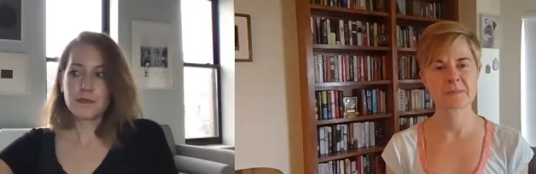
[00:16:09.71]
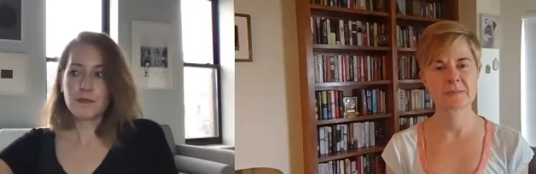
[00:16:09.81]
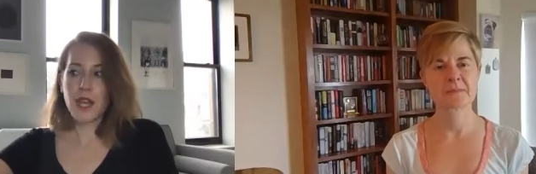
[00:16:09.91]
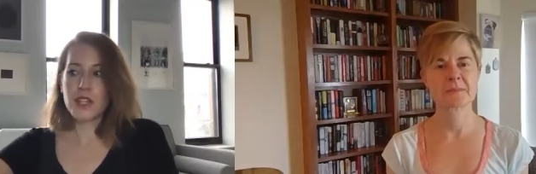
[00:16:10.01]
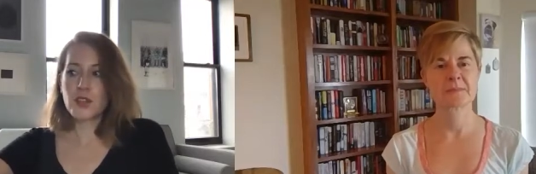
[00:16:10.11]

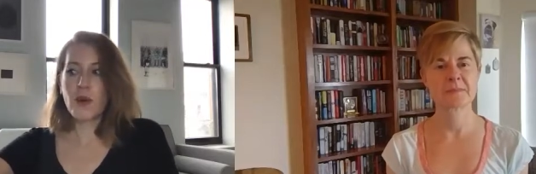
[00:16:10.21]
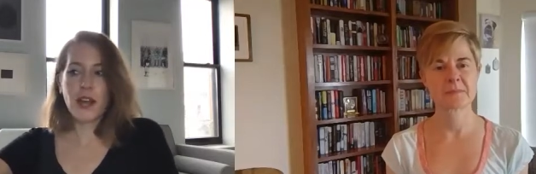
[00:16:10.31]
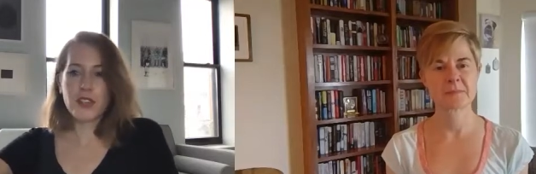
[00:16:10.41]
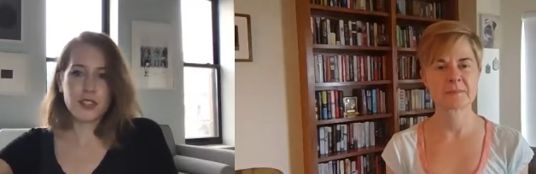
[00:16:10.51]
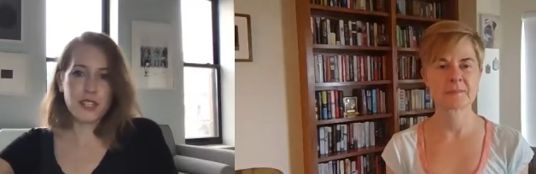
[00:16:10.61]
Speaker 1: And so I
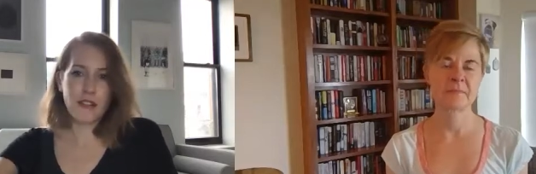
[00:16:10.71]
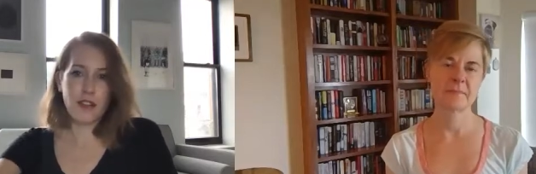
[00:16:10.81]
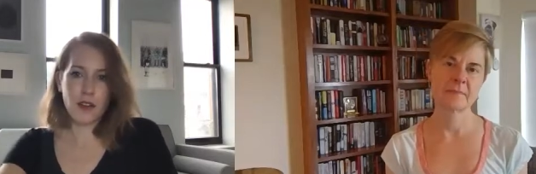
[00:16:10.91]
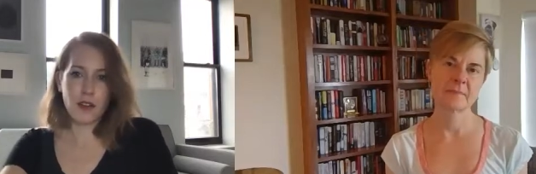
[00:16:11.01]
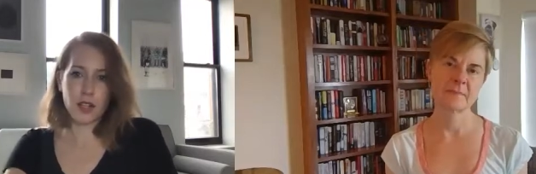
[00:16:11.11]
understand
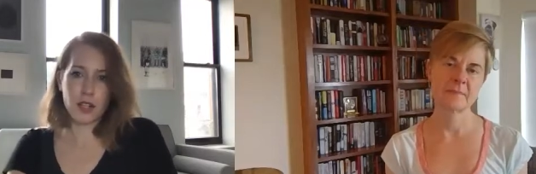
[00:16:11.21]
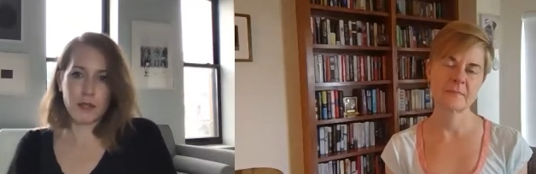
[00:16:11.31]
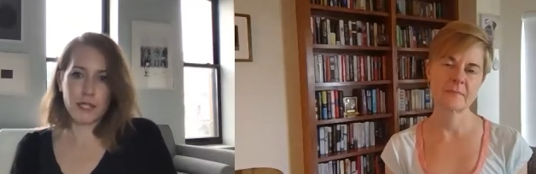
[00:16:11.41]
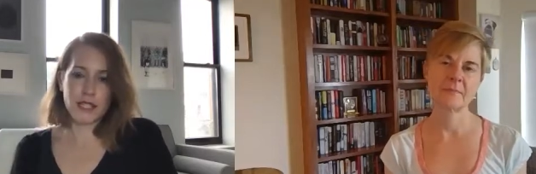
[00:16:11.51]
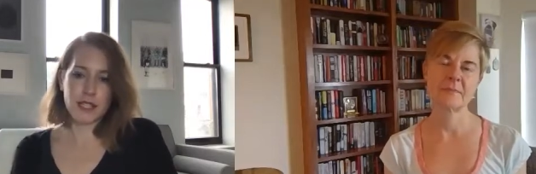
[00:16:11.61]
that early
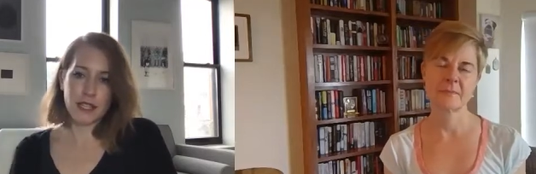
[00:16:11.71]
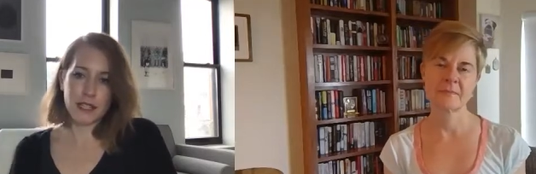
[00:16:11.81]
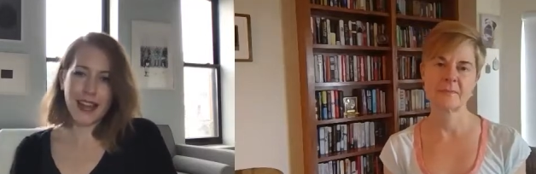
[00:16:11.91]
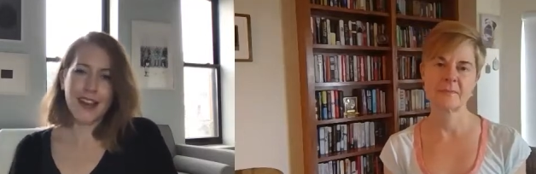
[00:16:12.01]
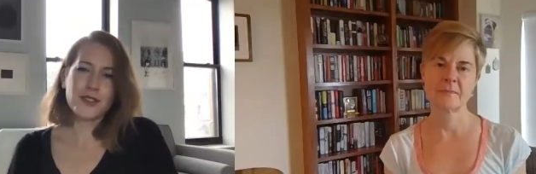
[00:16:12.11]
resistance.
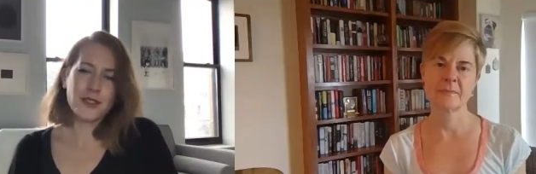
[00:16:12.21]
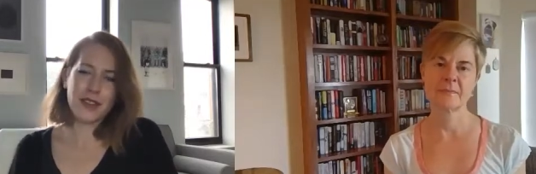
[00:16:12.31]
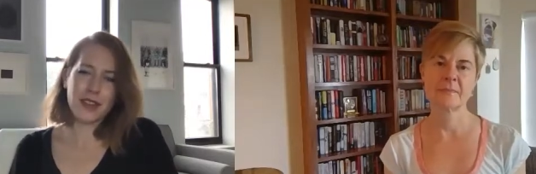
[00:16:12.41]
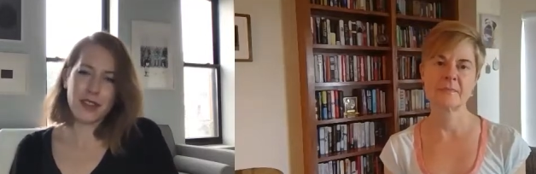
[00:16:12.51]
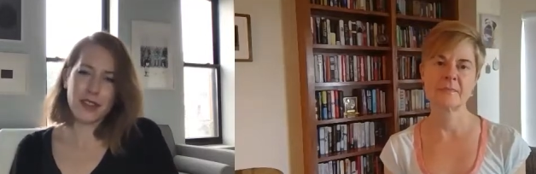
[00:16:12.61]
I also
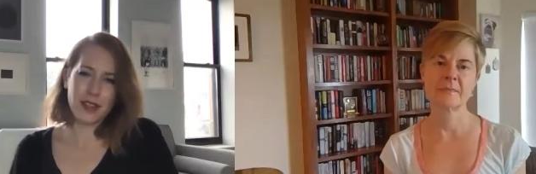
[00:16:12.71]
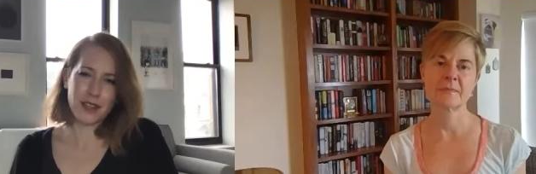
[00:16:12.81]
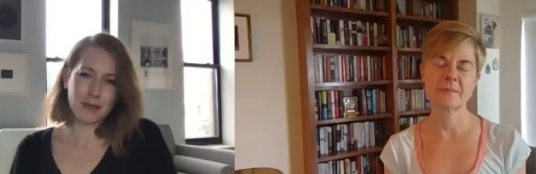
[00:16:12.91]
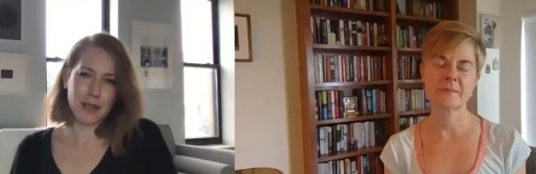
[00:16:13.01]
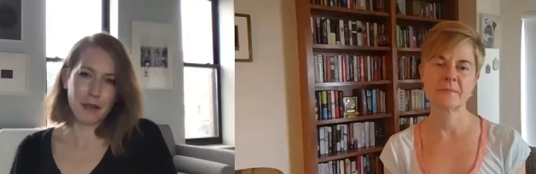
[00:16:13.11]
think that there is
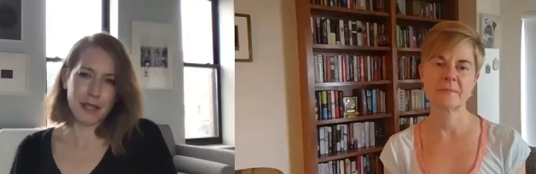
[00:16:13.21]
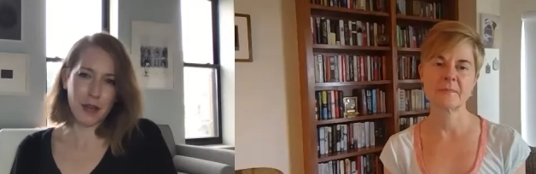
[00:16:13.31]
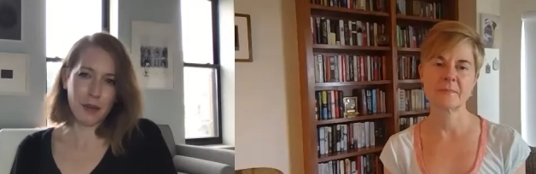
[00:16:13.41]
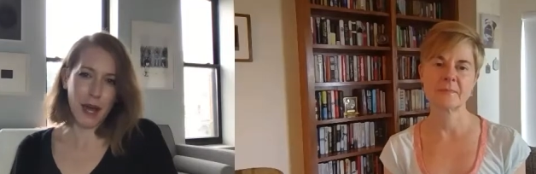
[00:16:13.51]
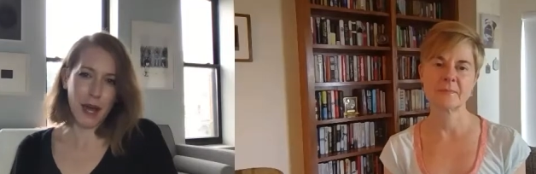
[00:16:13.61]
sometimes like a
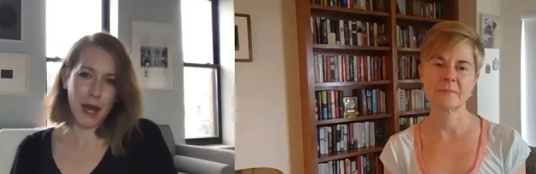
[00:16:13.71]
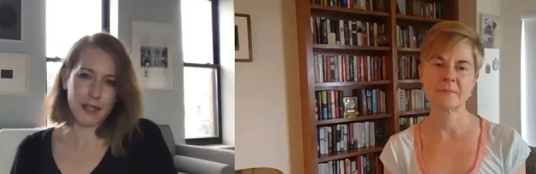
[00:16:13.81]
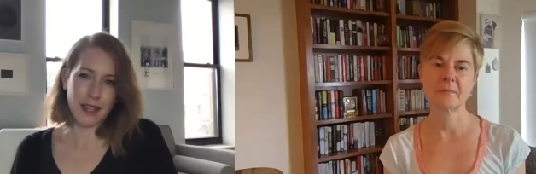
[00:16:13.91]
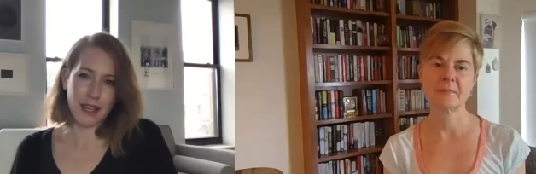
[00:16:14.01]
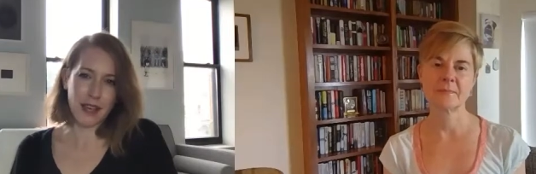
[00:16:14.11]
bias,
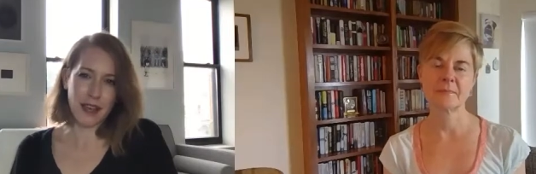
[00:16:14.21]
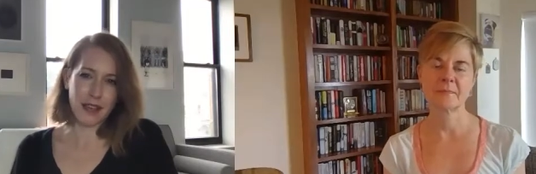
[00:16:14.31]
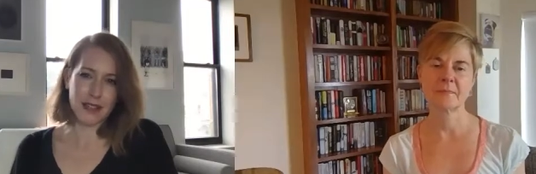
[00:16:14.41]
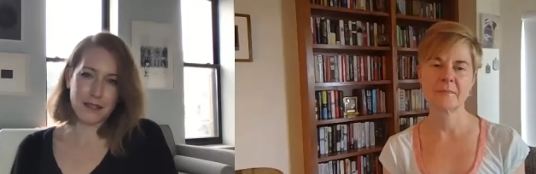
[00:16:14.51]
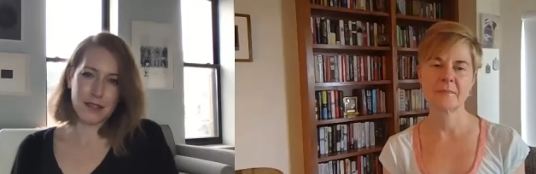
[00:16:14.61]
like
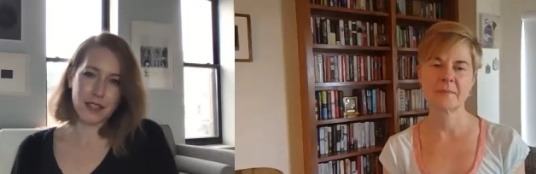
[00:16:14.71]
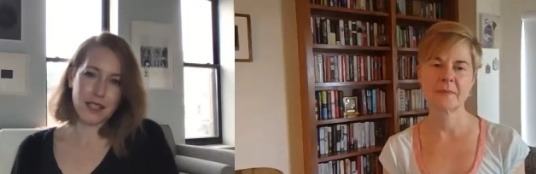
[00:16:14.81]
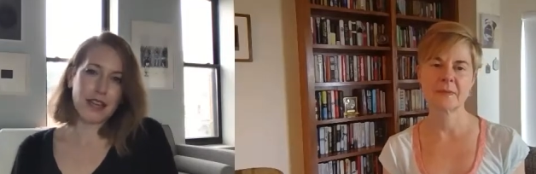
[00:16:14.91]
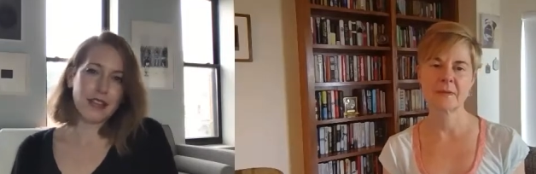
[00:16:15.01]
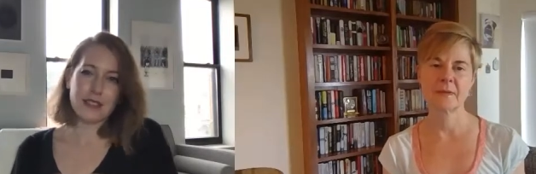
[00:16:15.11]
as if to
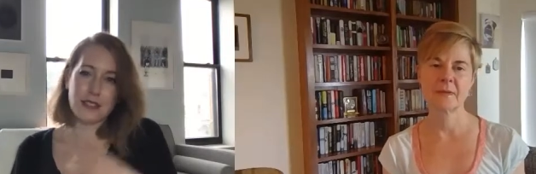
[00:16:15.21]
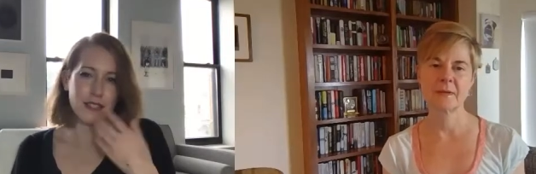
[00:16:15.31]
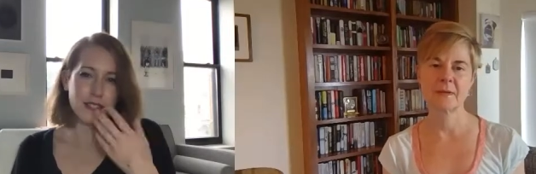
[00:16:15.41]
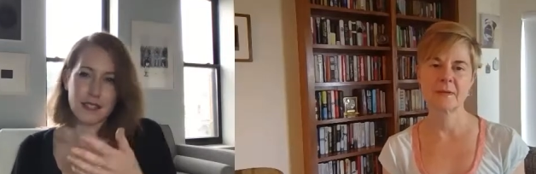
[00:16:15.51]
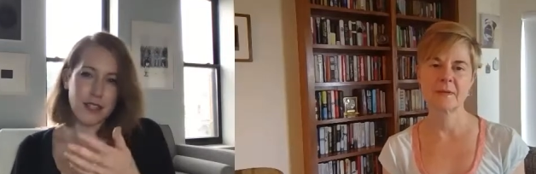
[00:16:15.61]
say this
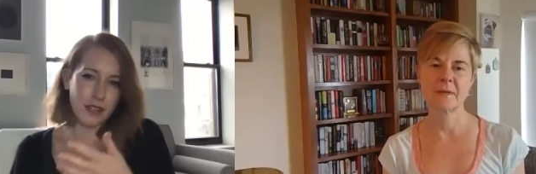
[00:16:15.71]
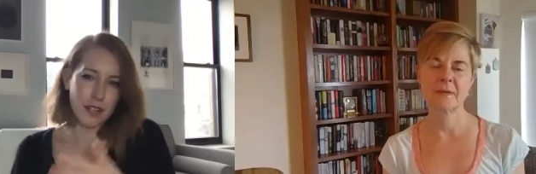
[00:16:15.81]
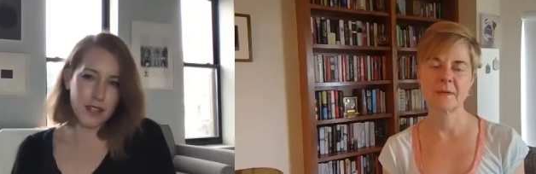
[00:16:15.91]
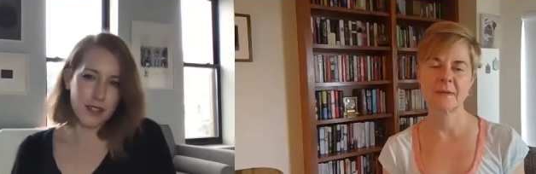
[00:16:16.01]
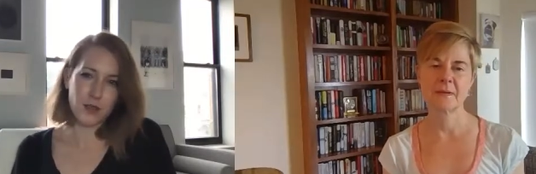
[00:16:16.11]
isn't
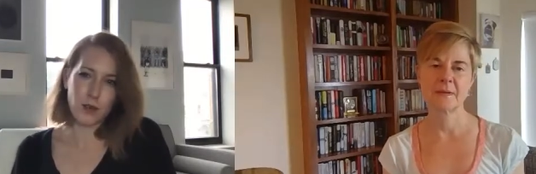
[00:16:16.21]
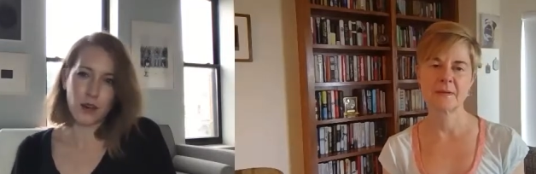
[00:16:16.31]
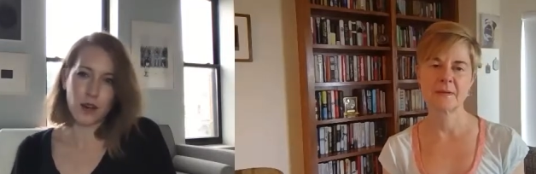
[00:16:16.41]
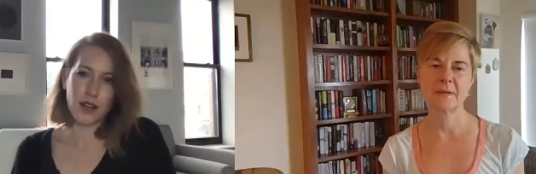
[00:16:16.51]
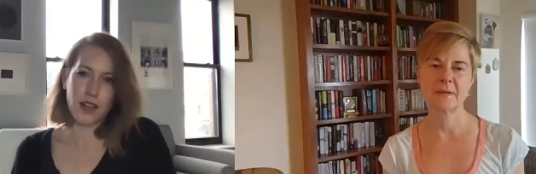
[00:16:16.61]
serious
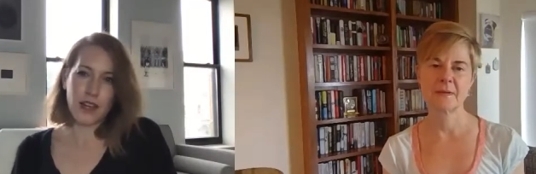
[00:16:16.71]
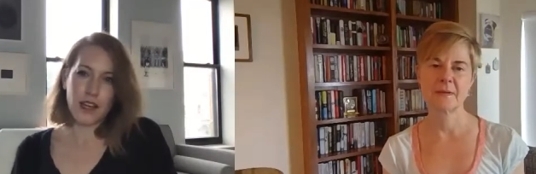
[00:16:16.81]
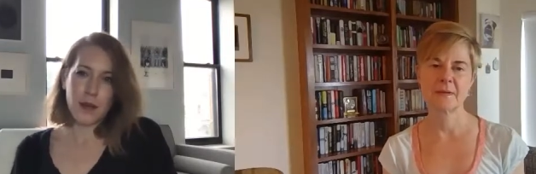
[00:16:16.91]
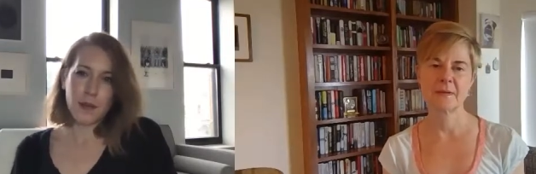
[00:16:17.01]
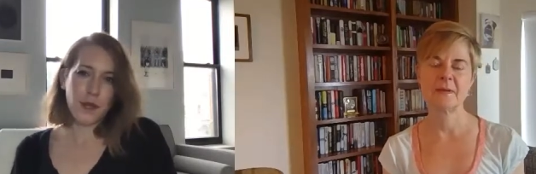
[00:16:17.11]
or,
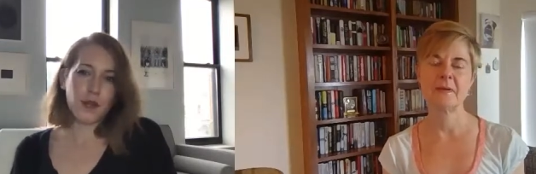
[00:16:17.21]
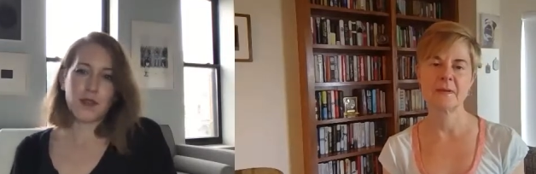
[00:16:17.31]
you know,